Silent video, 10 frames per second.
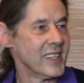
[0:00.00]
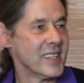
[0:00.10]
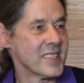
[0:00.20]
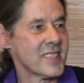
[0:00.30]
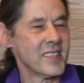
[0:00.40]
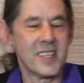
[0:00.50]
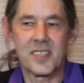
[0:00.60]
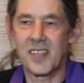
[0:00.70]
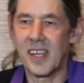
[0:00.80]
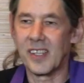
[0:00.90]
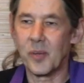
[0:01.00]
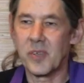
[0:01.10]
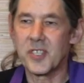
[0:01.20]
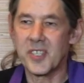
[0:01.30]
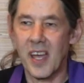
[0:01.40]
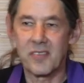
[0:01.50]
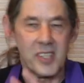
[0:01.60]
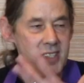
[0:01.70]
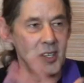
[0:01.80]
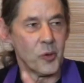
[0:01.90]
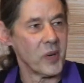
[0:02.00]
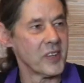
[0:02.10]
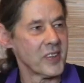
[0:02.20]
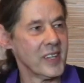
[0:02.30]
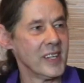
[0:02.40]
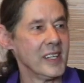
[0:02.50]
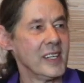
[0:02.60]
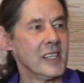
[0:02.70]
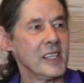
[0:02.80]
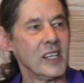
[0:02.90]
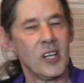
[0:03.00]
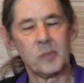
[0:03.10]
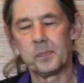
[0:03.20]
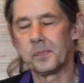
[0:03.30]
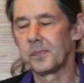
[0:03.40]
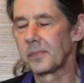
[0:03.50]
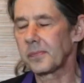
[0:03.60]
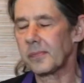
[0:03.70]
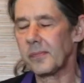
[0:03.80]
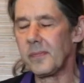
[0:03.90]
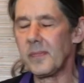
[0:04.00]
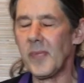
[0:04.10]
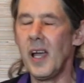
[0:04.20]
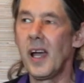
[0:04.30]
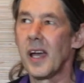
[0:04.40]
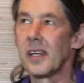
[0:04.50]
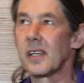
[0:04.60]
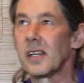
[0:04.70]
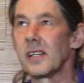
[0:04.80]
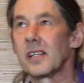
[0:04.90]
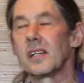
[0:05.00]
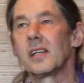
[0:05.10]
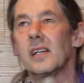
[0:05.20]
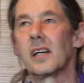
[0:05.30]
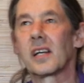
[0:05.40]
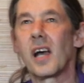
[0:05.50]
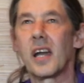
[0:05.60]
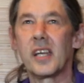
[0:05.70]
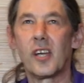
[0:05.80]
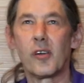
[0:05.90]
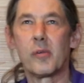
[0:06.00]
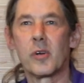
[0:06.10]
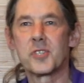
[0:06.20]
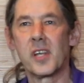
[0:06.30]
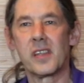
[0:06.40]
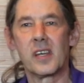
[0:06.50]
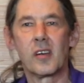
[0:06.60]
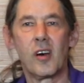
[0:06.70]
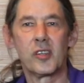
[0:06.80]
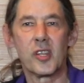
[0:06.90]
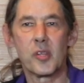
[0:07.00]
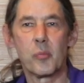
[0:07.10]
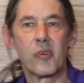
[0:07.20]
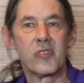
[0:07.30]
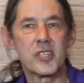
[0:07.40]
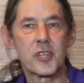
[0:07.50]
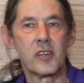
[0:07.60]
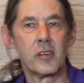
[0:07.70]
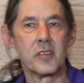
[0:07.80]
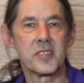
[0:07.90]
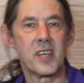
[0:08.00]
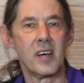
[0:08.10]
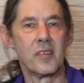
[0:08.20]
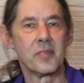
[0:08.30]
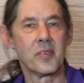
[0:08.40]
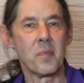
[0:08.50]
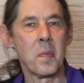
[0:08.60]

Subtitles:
this thing that we just have to deal with. Katagiri Roshi, I think, called it the provisional self.